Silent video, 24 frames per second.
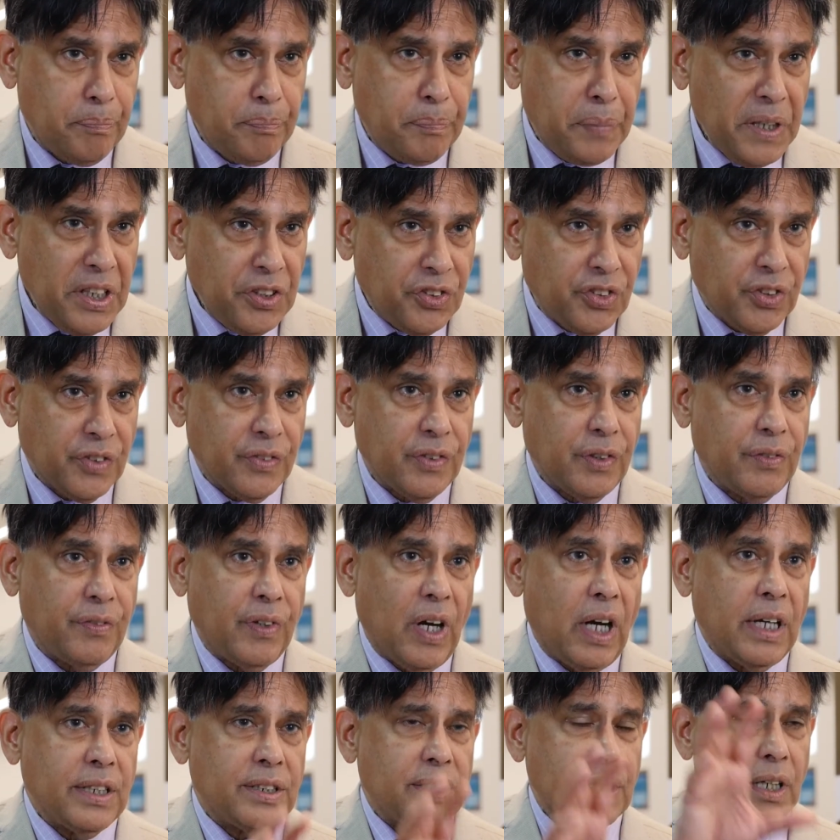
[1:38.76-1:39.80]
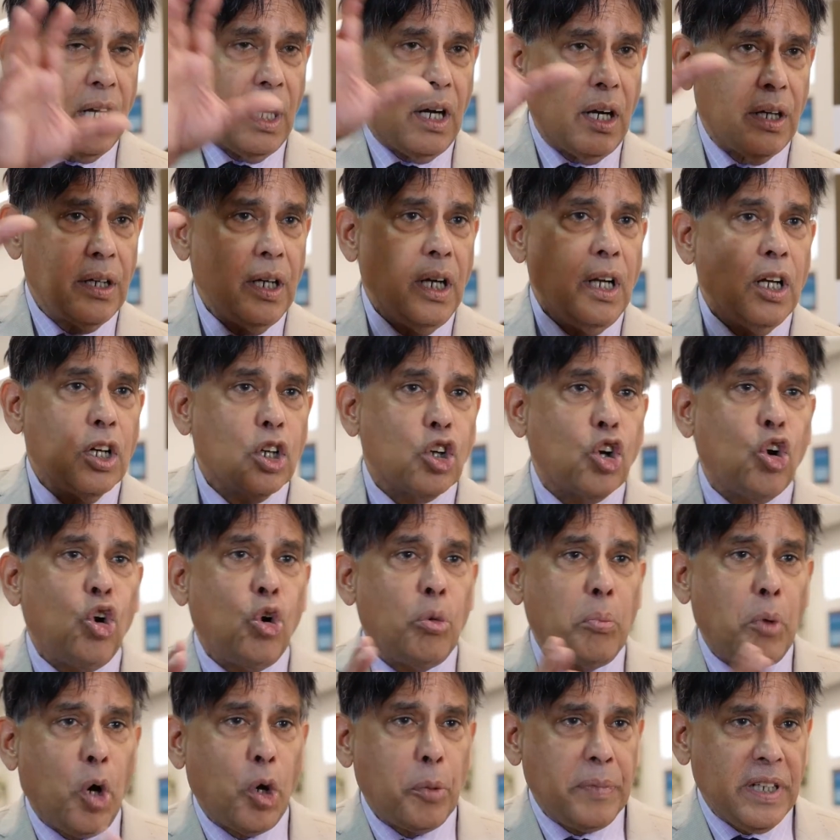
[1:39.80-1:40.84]
piece of the vital are
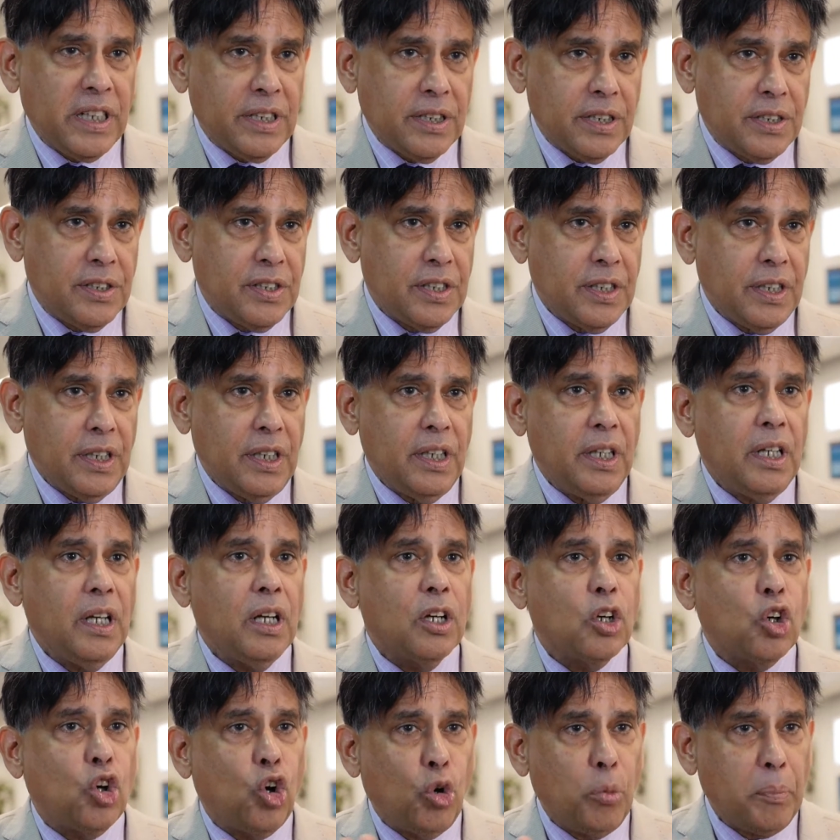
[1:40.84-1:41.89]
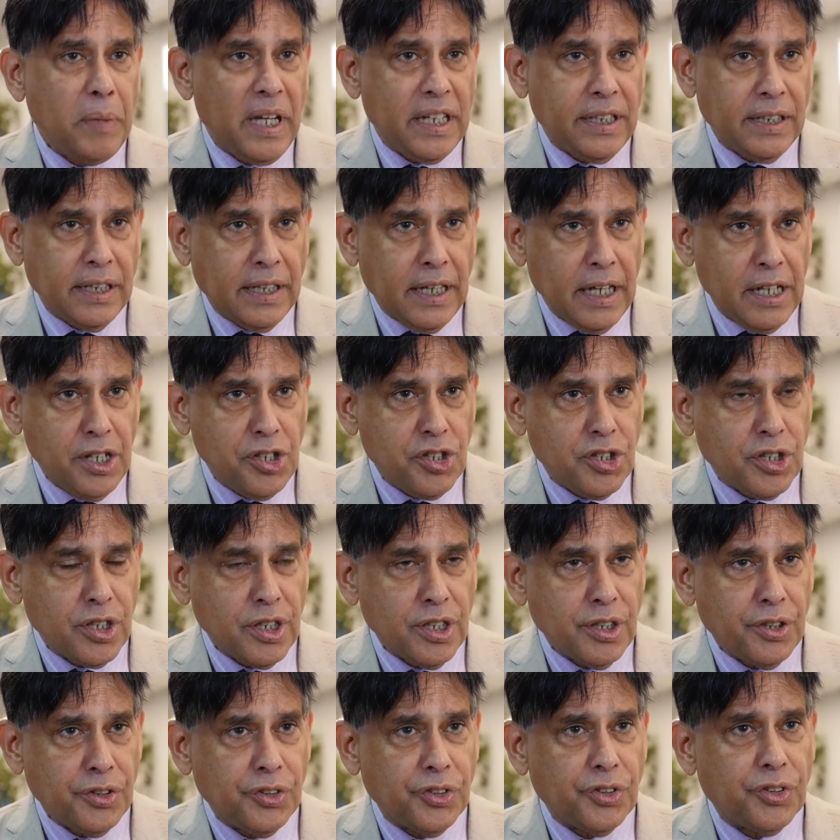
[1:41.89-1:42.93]
comorbidity,
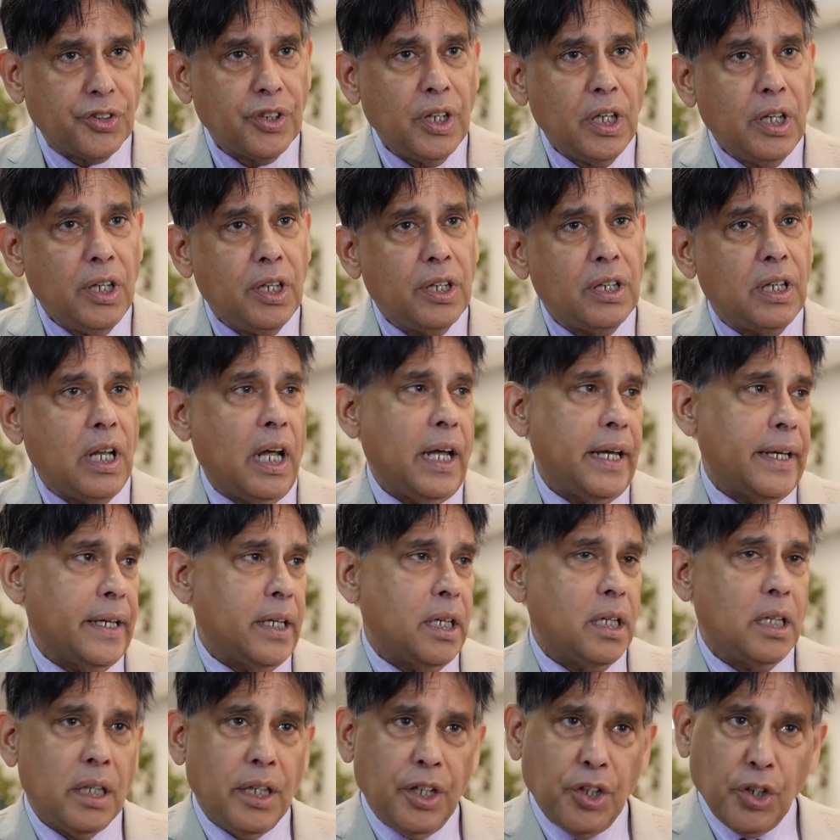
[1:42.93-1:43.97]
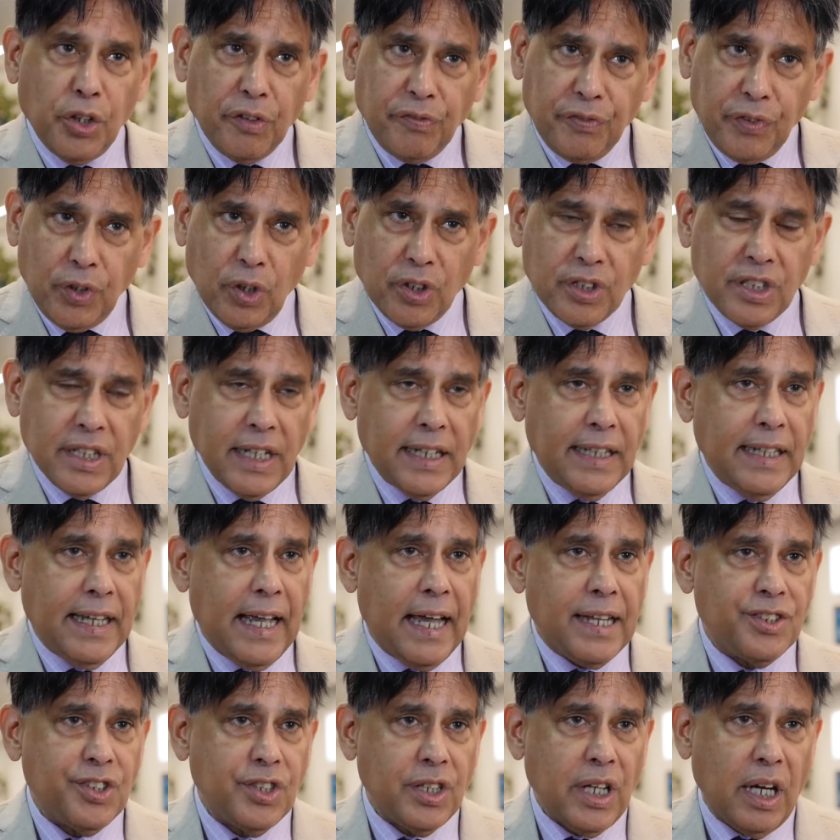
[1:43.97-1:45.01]
co-medications, like, you know, if you're taking
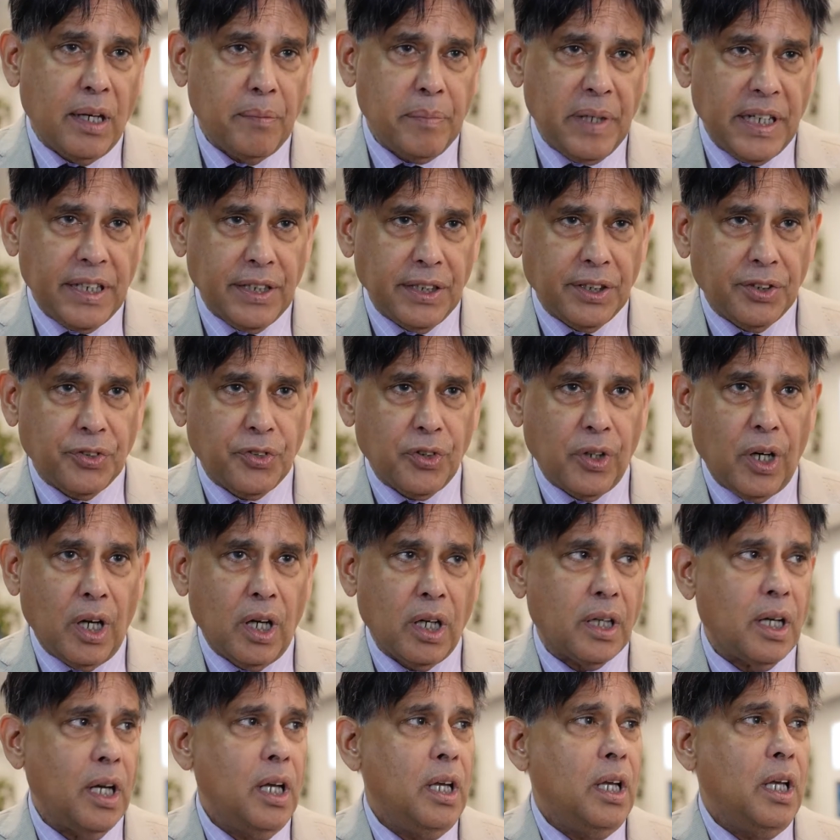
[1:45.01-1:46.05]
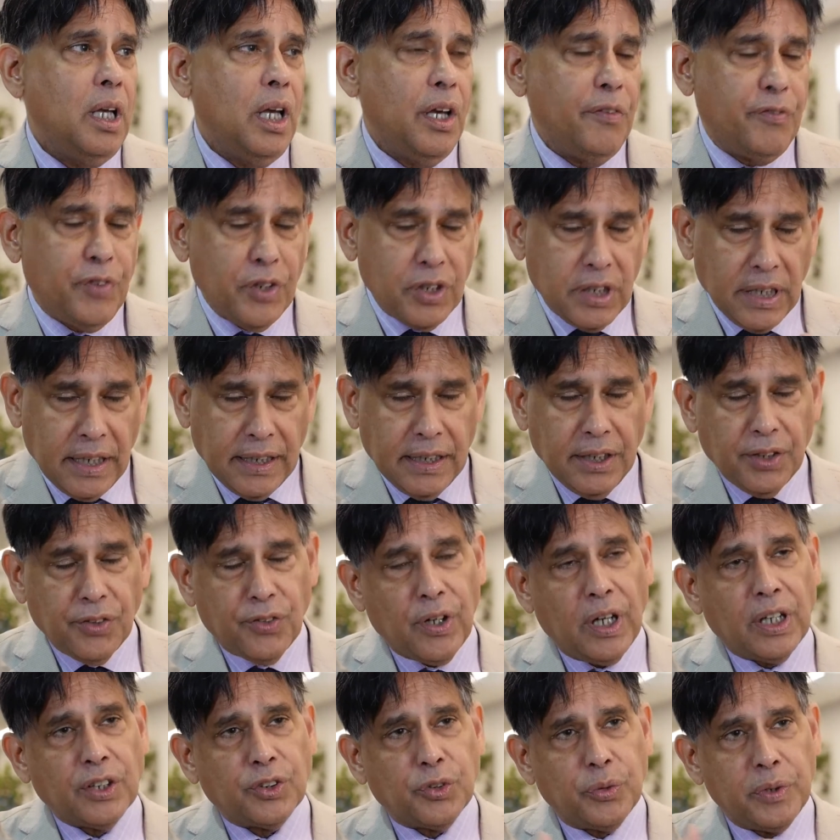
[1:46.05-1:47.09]
anti-diabetic drug, if you're taking
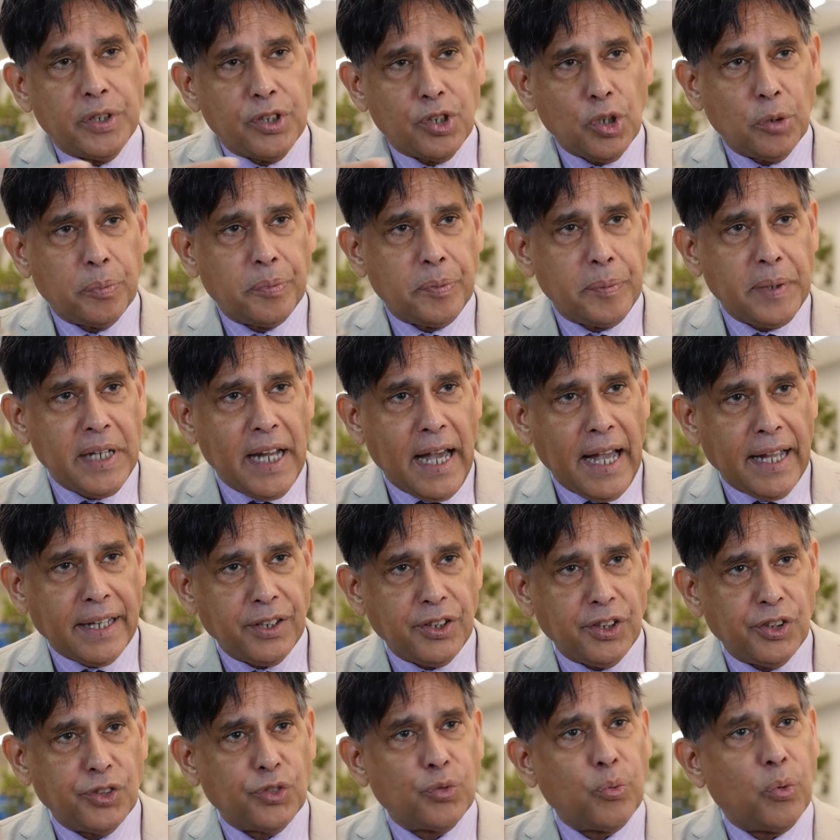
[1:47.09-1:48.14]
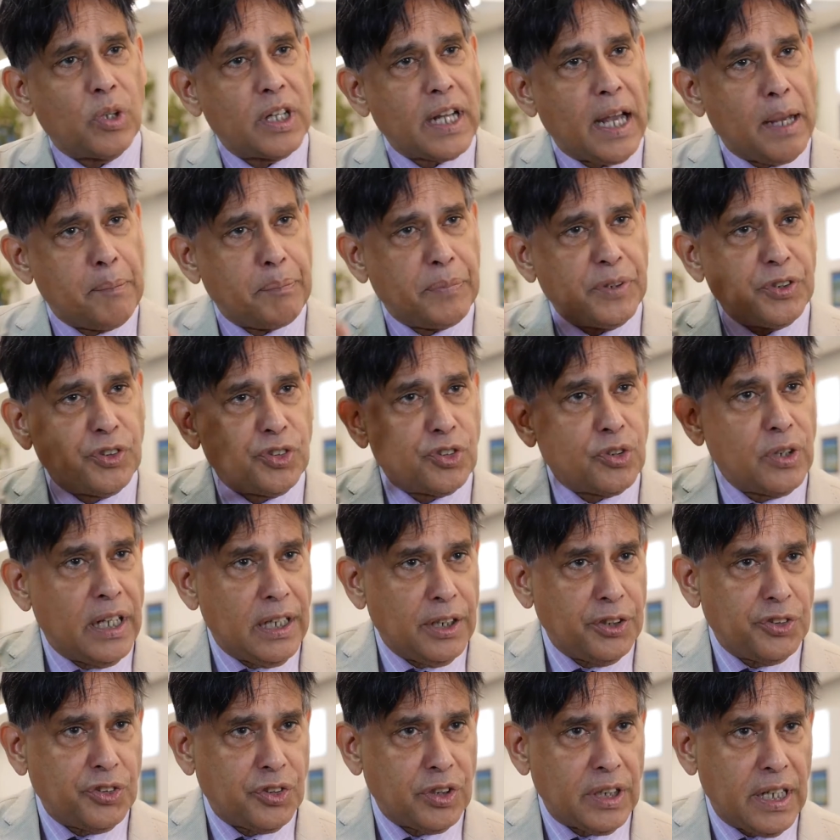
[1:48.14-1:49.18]
drugs with dopamine agonists, what happens to
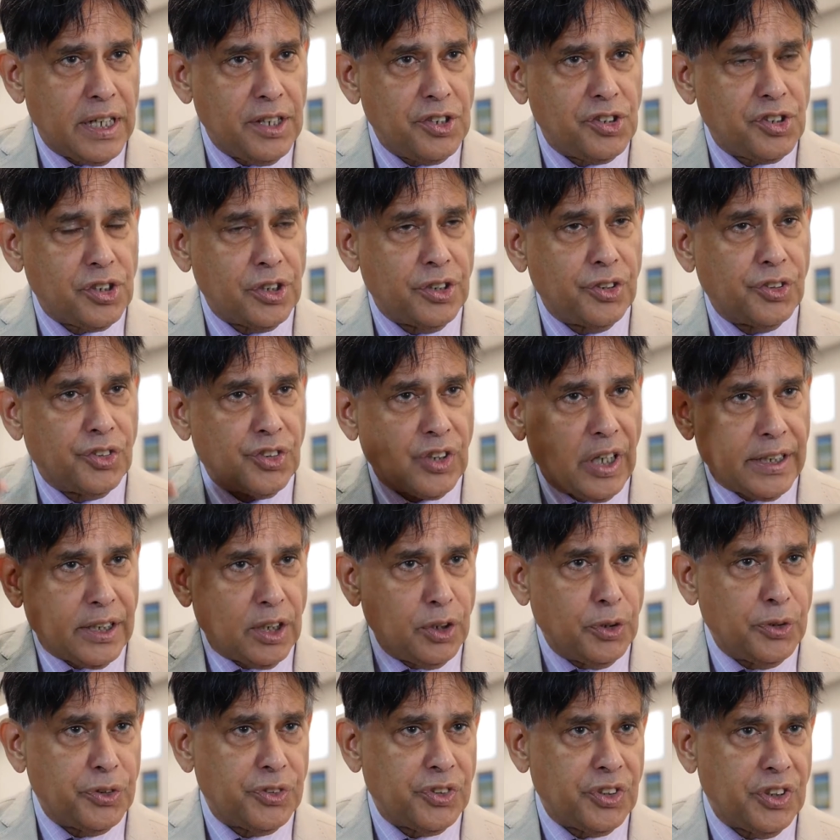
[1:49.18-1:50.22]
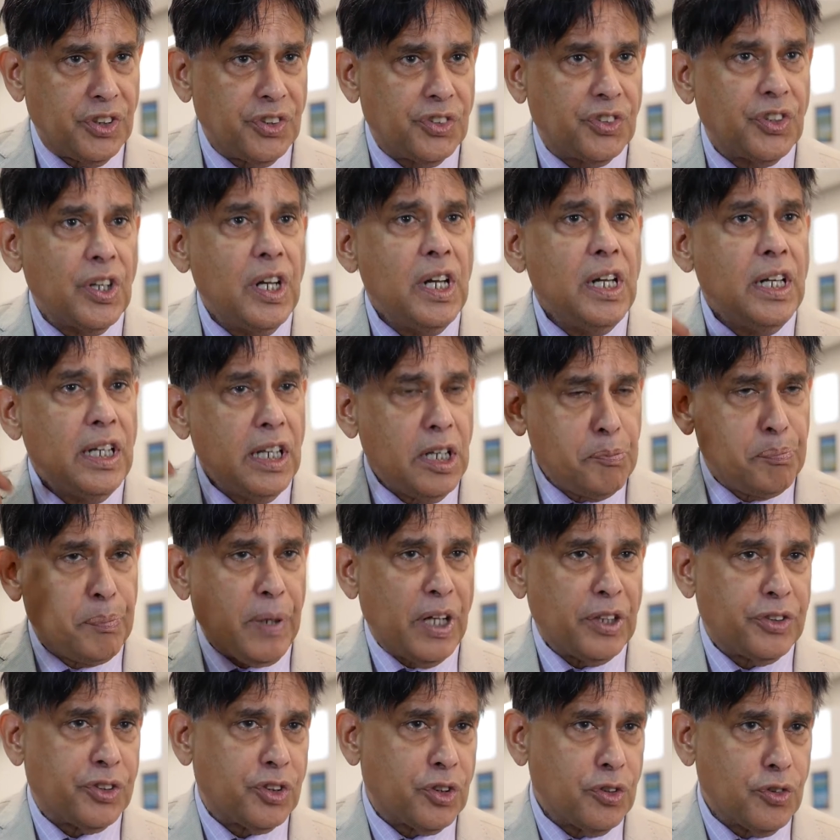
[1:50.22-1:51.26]
hallucinations, psychosis,
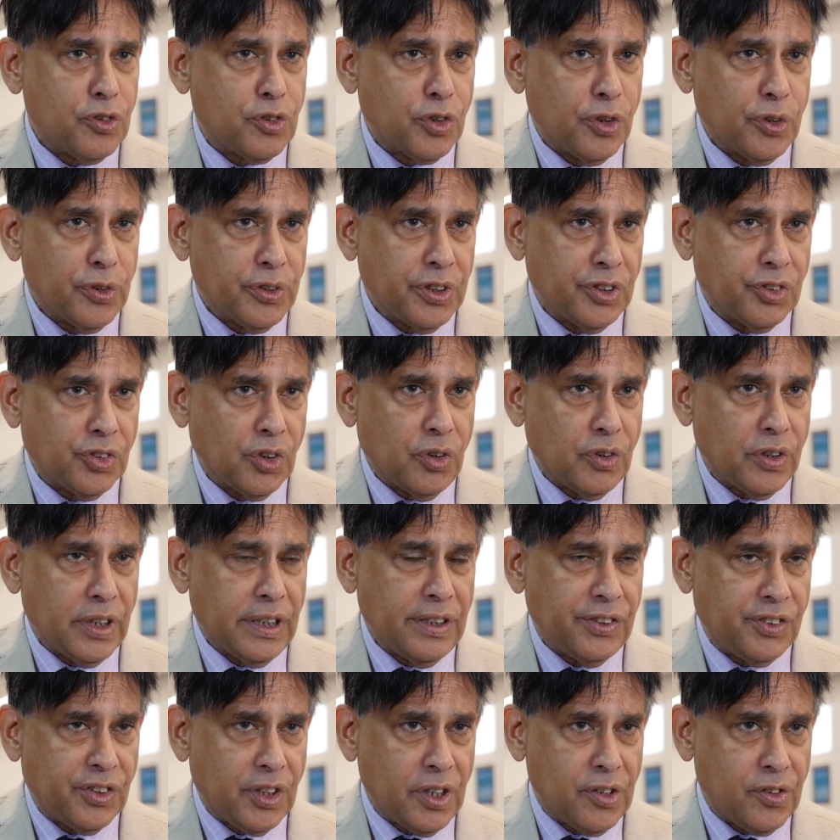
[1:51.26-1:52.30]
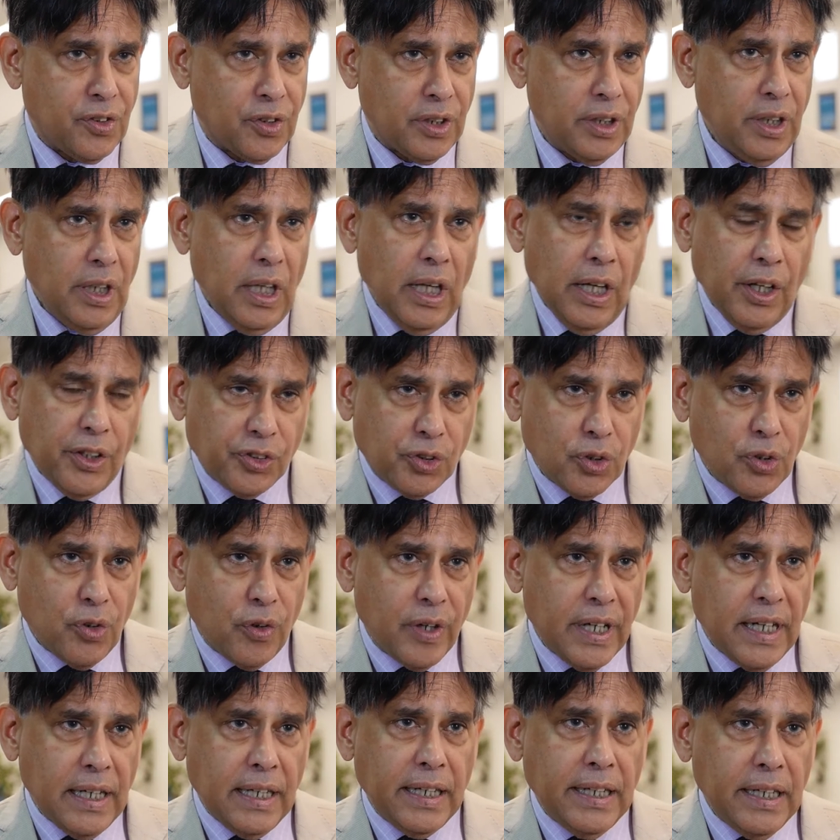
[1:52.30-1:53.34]
impulse control disorder, etc. So
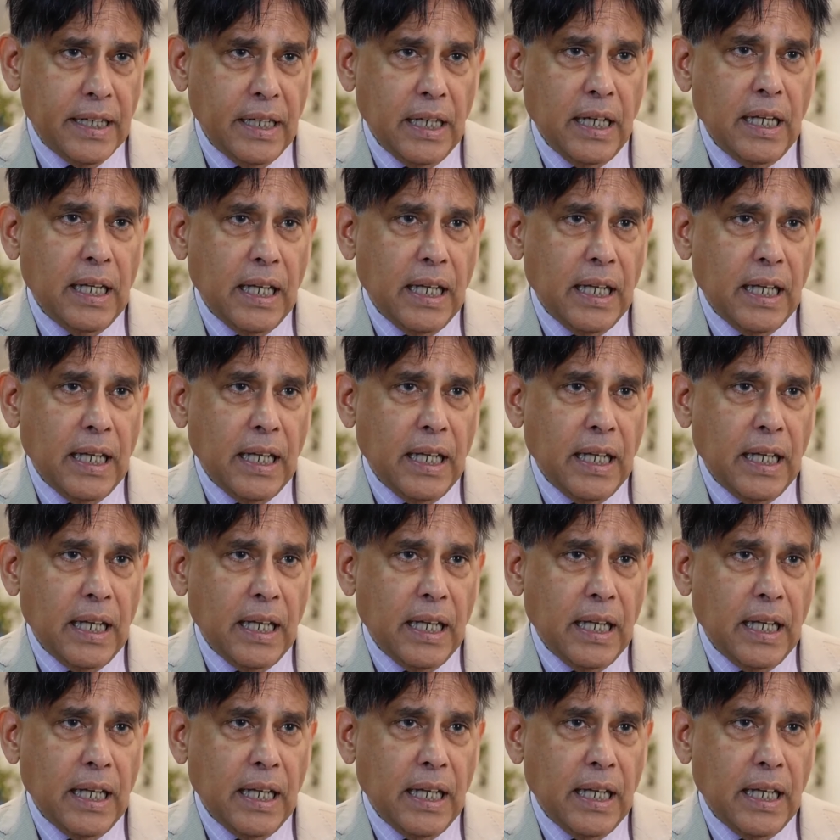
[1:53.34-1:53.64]
really,